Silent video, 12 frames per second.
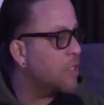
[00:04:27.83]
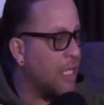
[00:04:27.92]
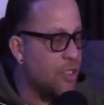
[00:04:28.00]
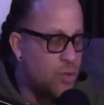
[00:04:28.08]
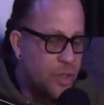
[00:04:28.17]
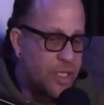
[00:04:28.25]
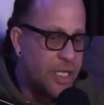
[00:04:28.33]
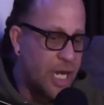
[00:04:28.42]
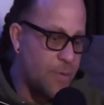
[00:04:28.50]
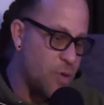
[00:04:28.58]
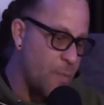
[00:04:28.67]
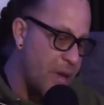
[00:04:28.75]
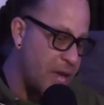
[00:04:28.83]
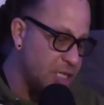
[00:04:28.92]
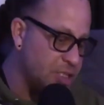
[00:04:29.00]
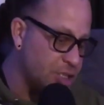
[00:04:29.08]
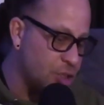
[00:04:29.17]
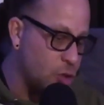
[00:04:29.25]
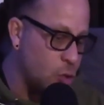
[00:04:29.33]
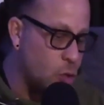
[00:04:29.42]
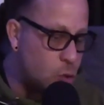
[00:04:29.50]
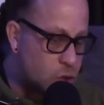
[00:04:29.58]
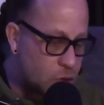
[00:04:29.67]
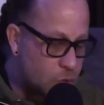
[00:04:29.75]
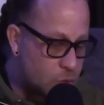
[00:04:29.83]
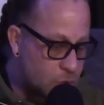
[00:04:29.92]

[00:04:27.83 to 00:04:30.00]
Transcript: you in the game, you're managing. You used to